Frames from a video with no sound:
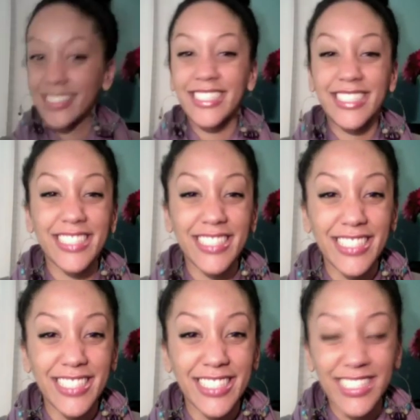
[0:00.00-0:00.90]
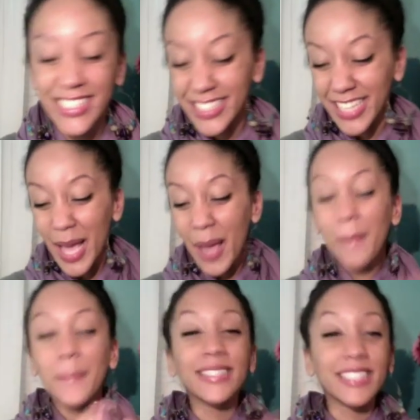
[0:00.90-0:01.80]

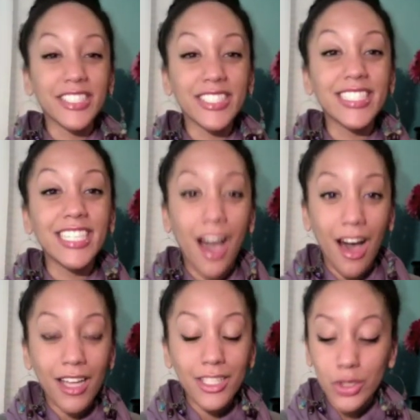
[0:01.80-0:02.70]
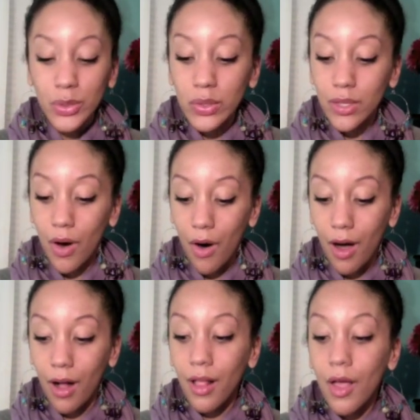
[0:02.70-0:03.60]
But seriously, on to the
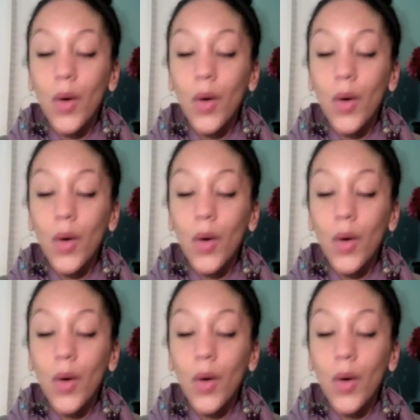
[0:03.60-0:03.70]
haul.